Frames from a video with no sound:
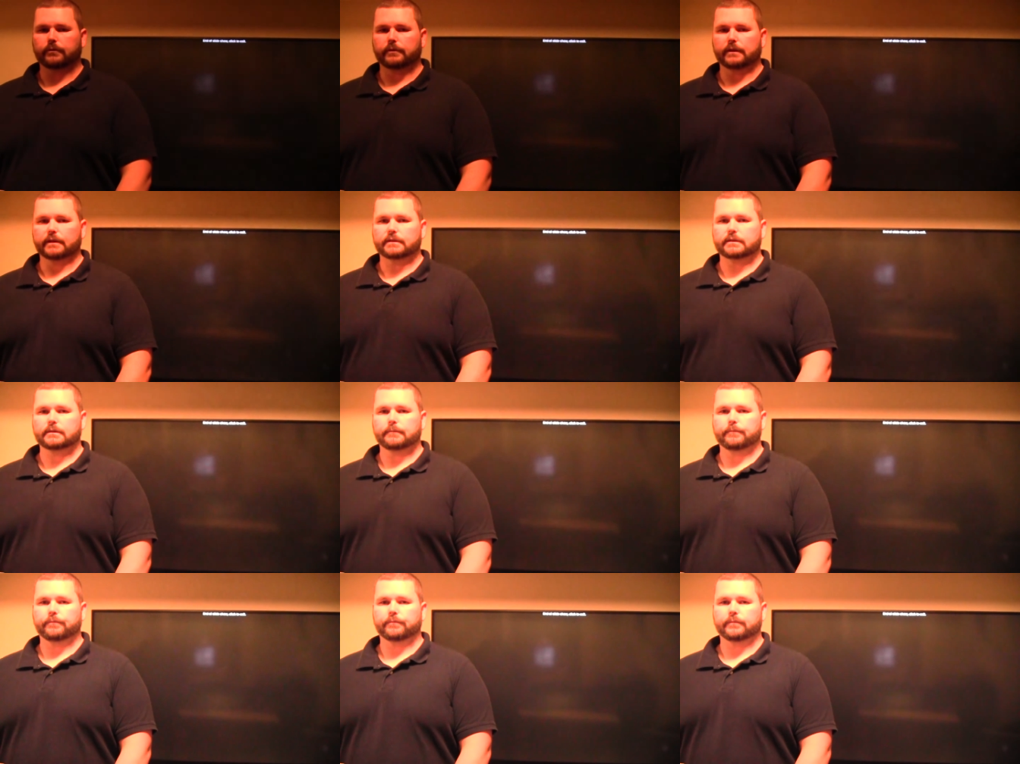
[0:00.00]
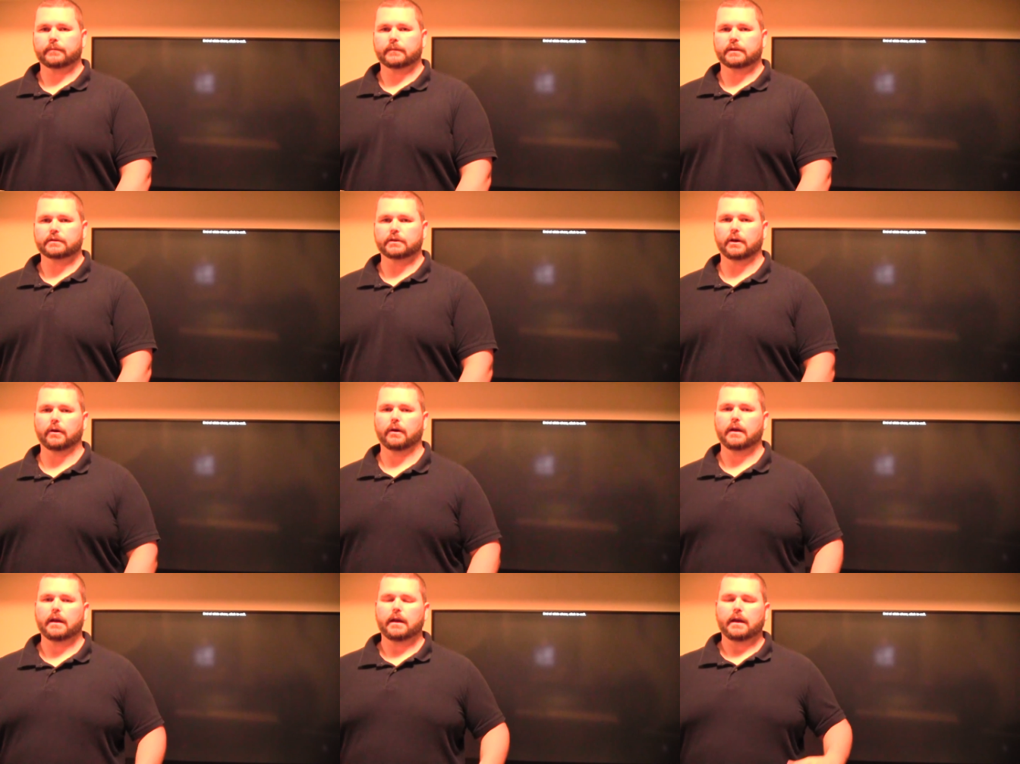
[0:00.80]
through this.
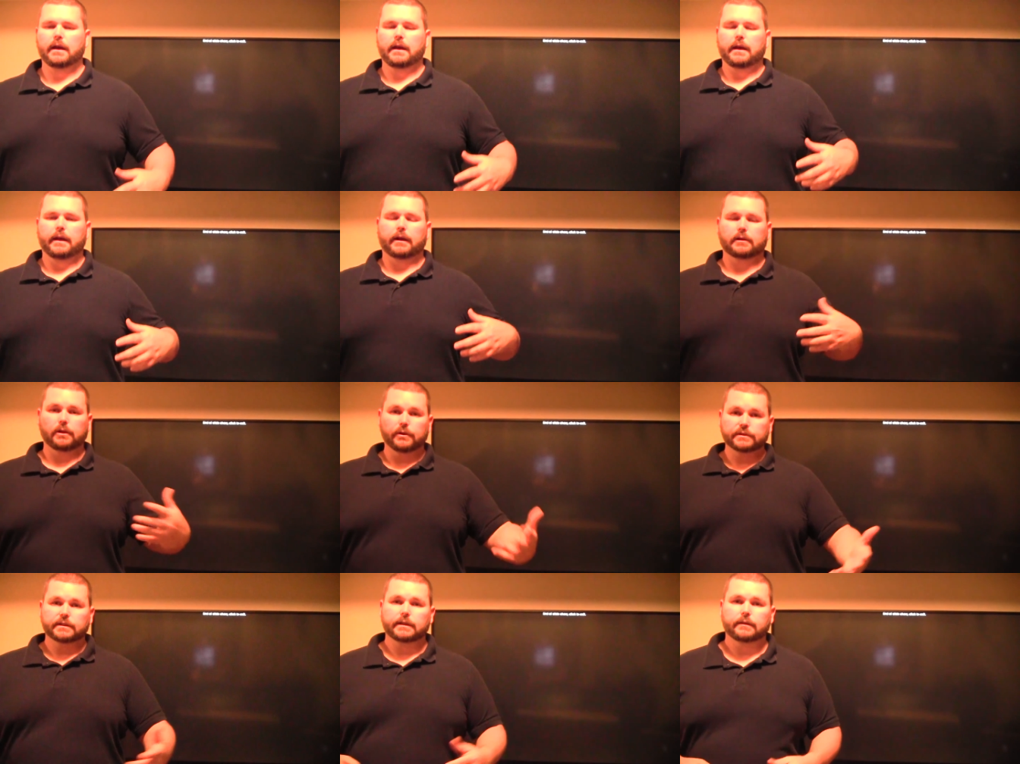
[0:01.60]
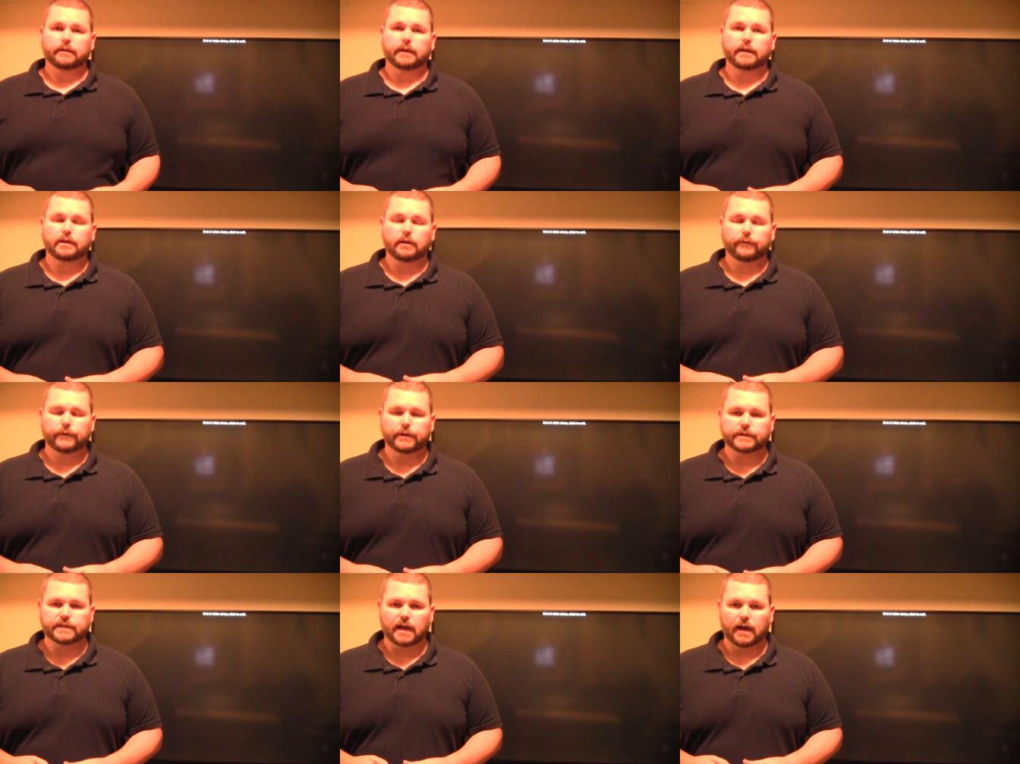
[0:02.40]
So in closing, thank you for
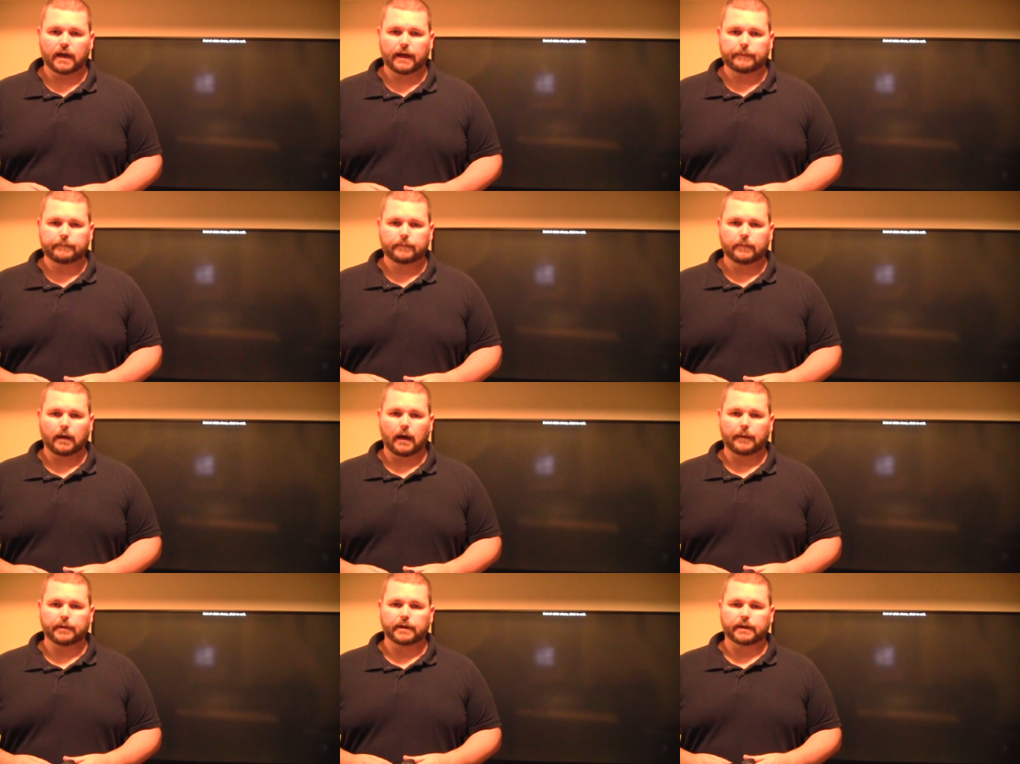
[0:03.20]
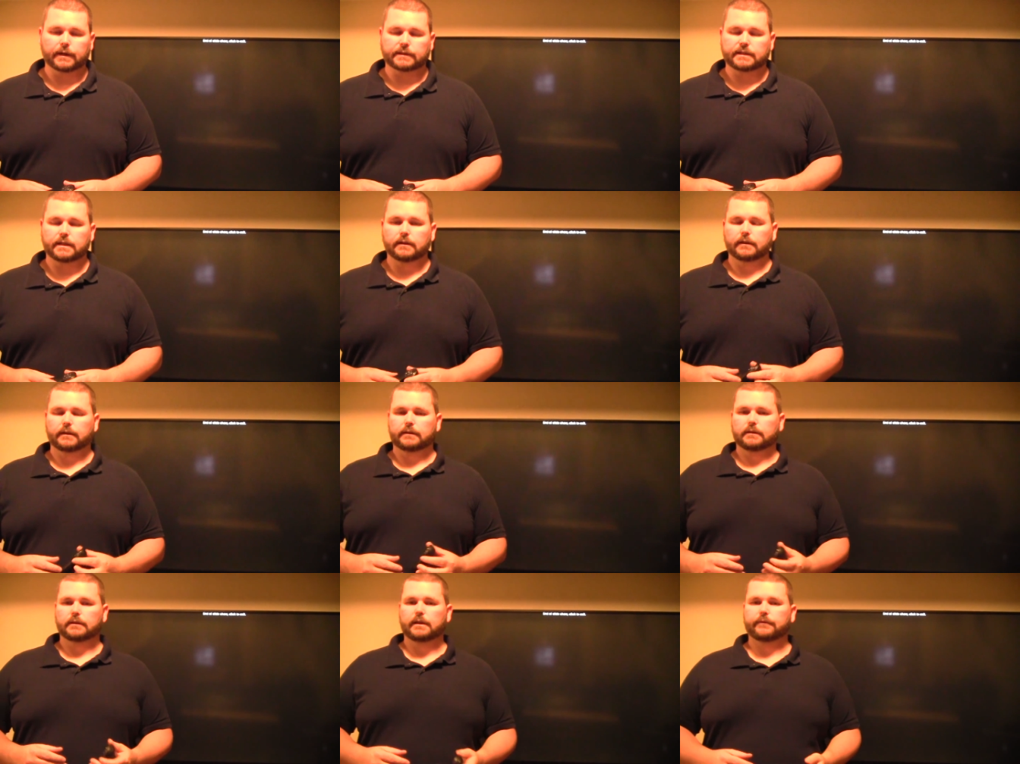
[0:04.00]
your time. I'm going
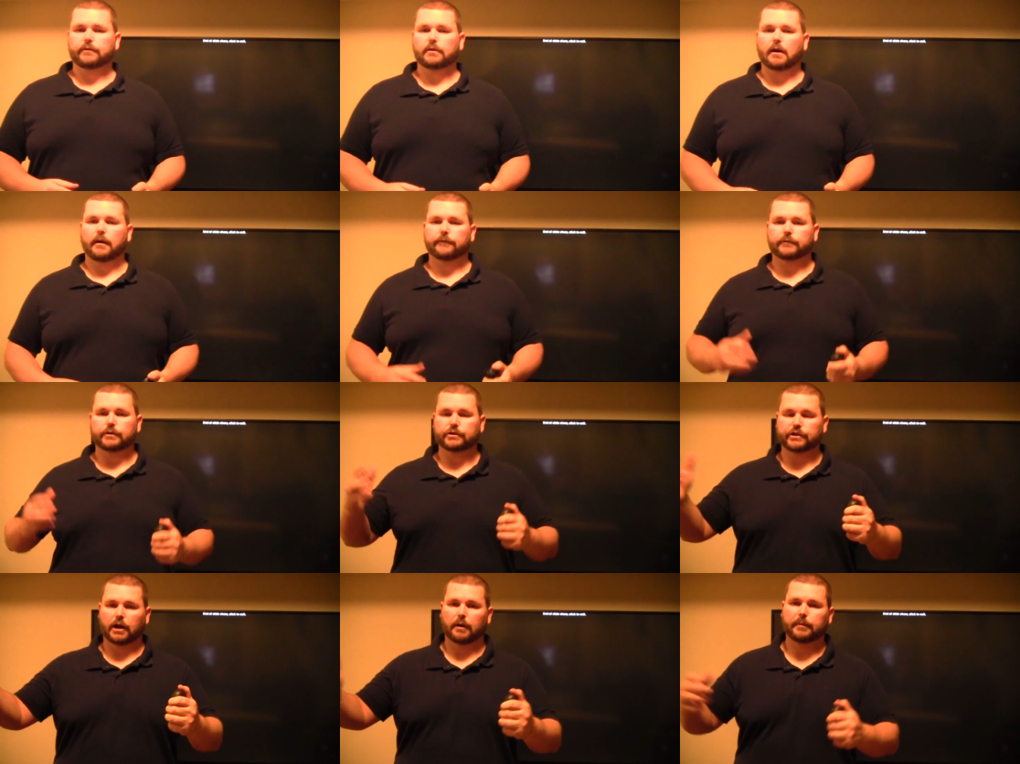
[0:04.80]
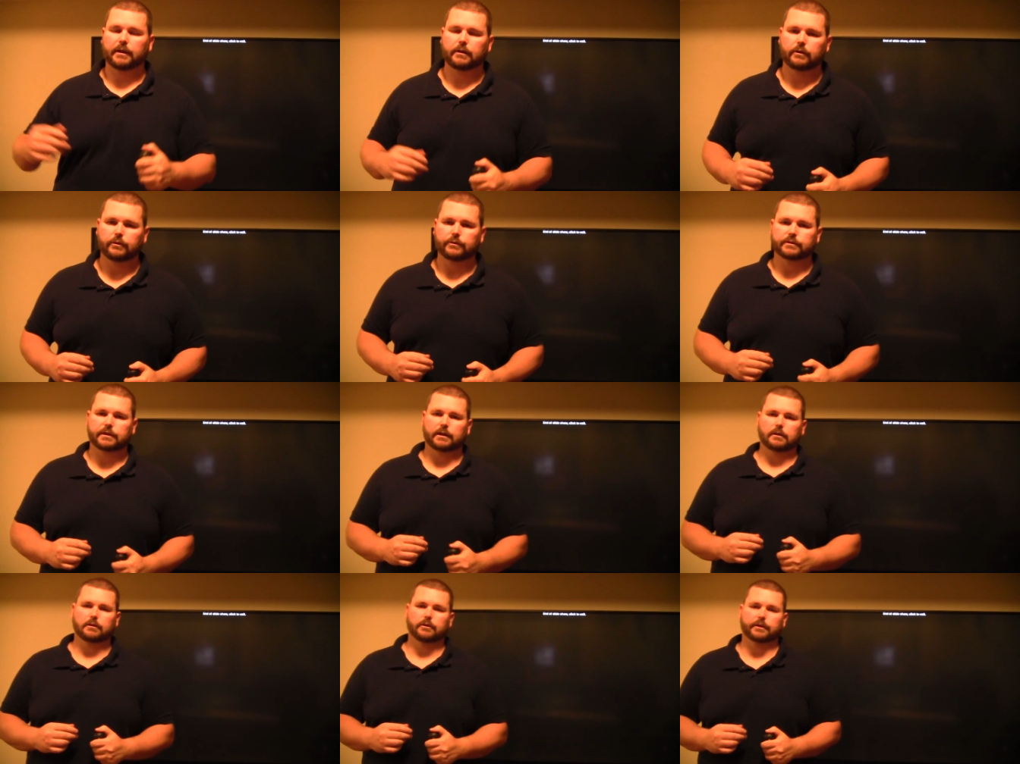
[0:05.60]
to leave you off to Jeremy, who's
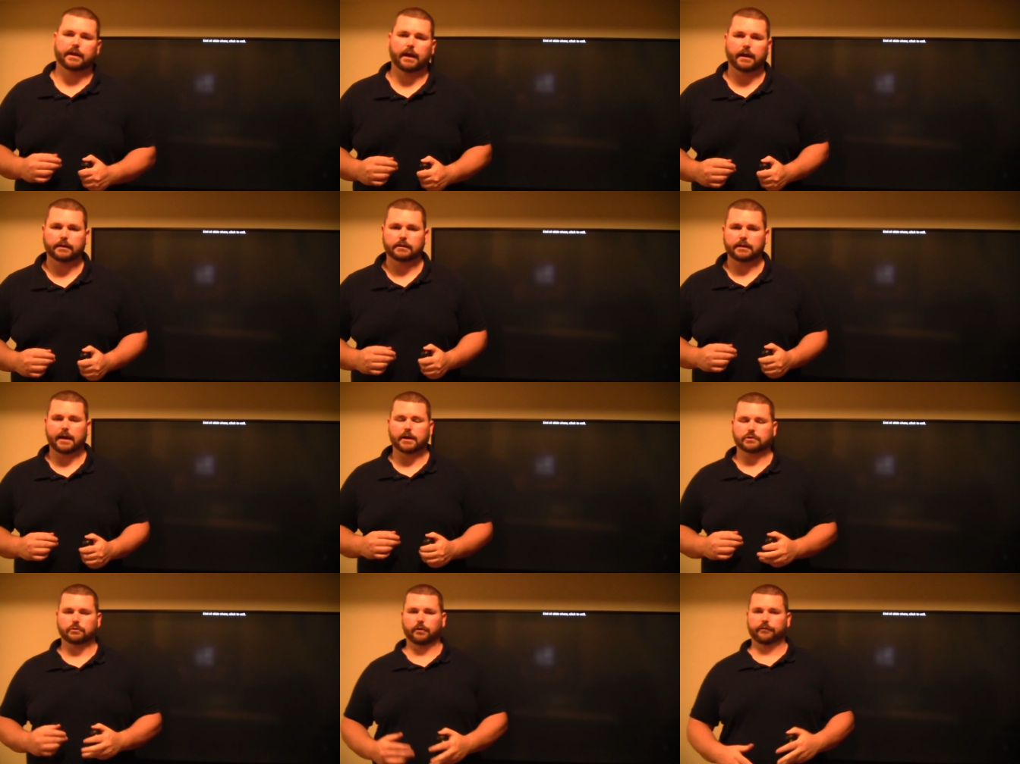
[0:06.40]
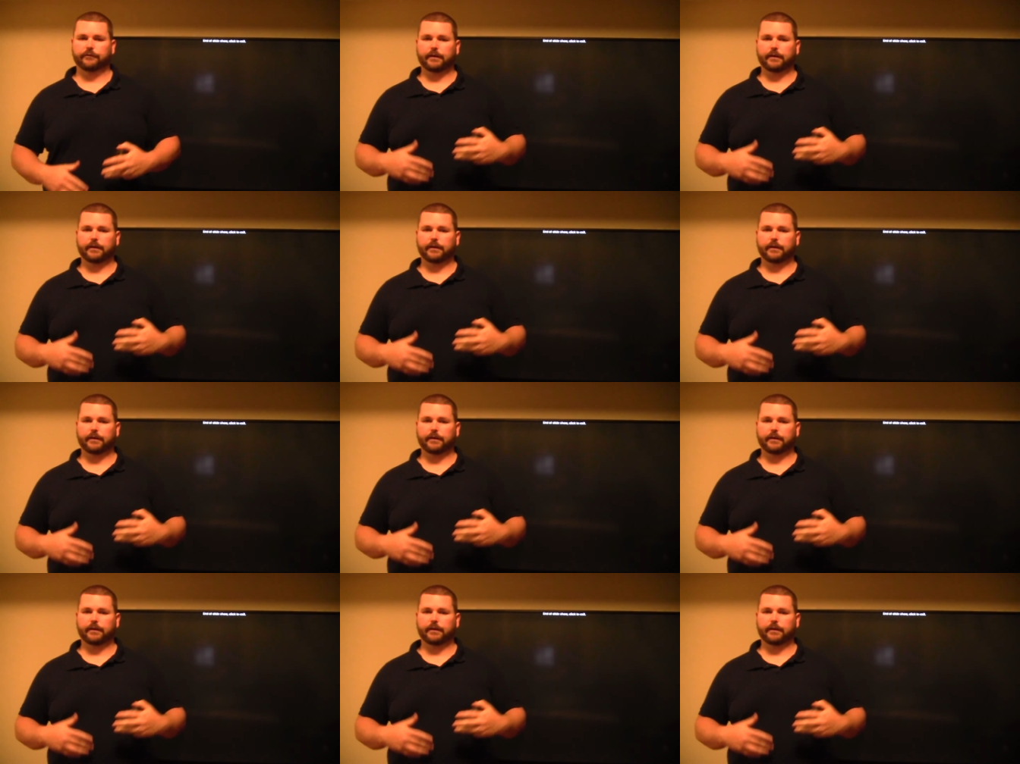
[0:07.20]
going to look at the actual